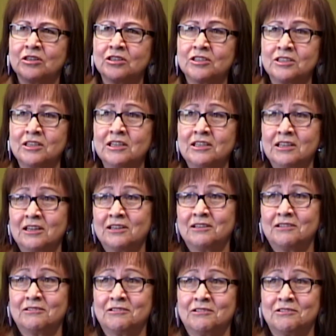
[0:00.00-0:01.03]
just like that
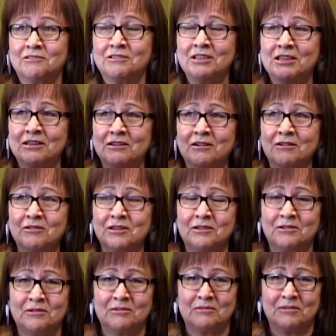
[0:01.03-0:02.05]
tree there, out
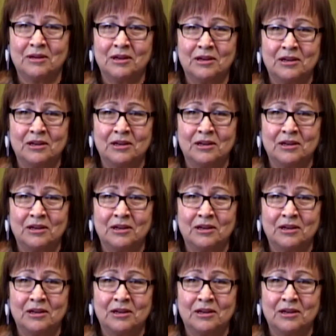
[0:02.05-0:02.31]
of the